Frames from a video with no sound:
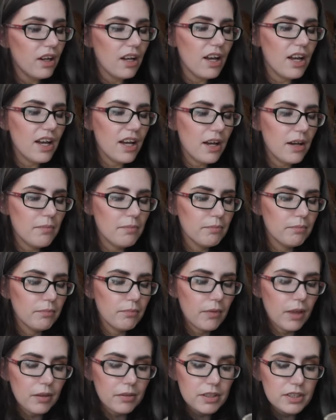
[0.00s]
Um,
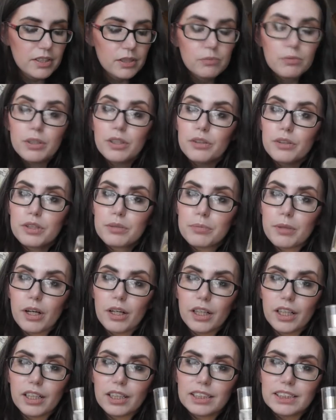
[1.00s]
and this is one of those
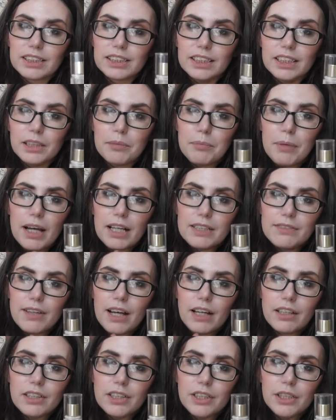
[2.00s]
products like Max
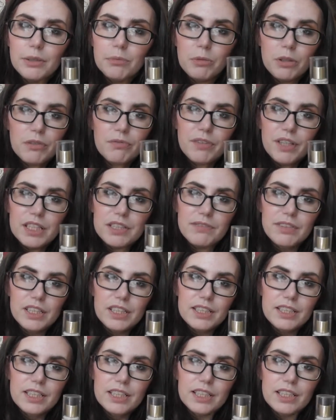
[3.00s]
Factor with the face
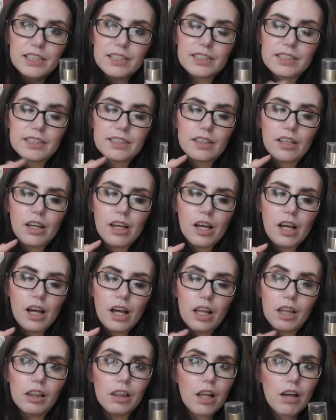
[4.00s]
finitiness
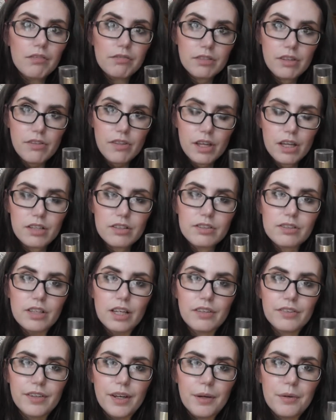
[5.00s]
Loved this,
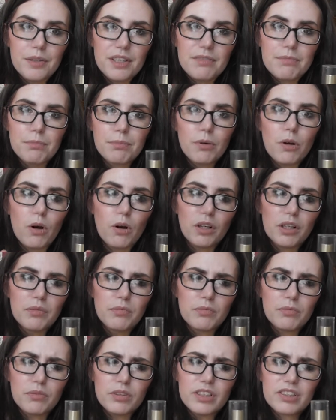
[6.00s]
and now they've gone
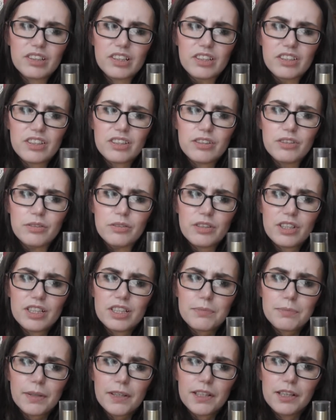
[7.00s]
and discontinued
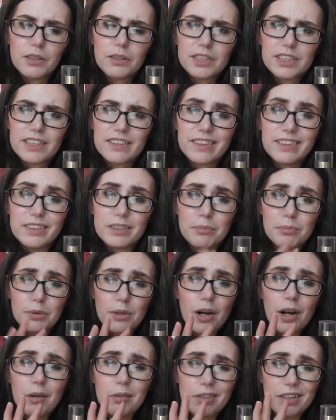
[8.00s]
this by the looks of things and
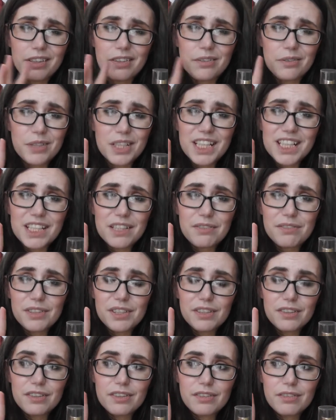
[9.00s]
brought out like three
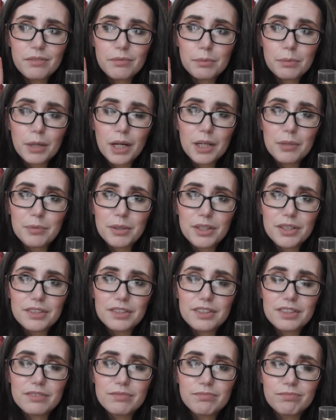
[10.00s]
different
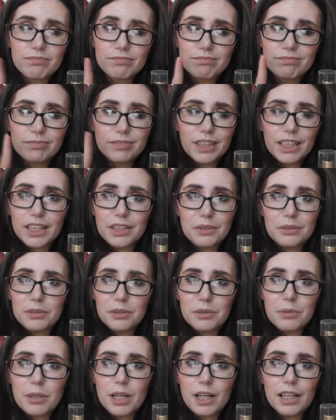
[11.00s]
primers. Like, I don't
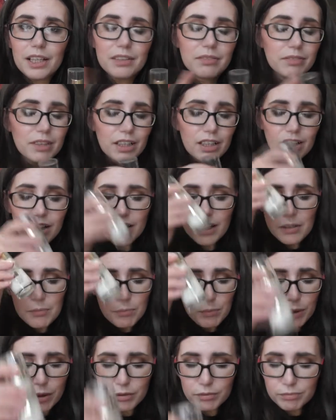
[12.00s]
know why.
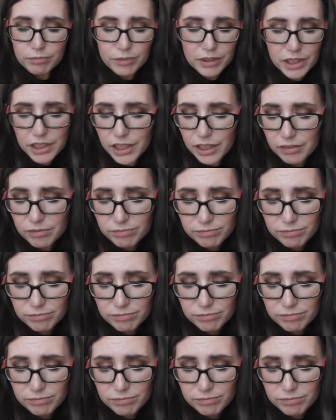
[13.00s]
But yeah,